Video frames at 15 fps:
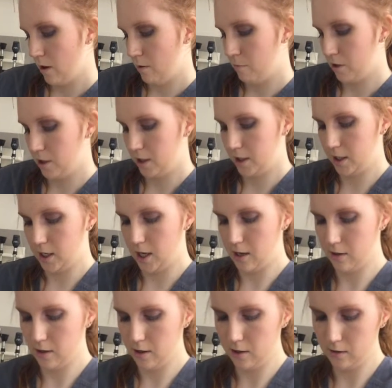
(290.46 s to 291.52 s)
I'm going to
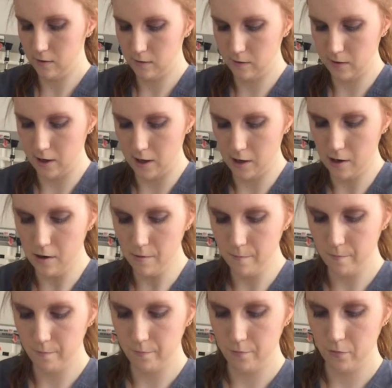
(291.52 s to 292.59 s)
take this here
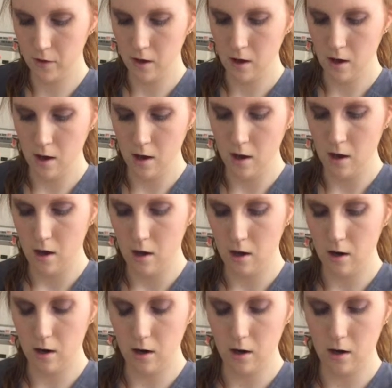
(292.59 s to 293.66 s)

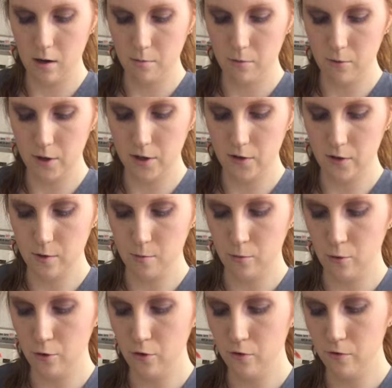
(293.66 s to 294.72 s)
and I'm going to
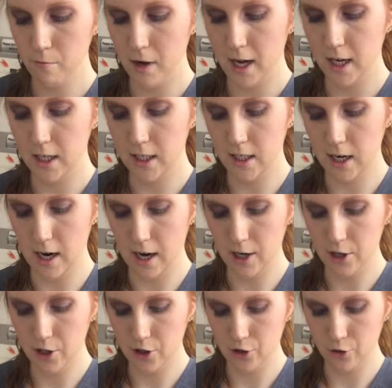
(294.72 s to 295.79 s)
move my
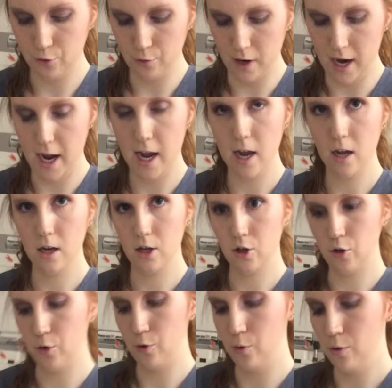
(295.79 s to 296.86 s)
entire tray
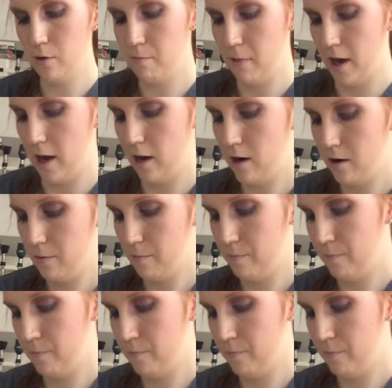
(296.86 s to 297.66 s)
to the bed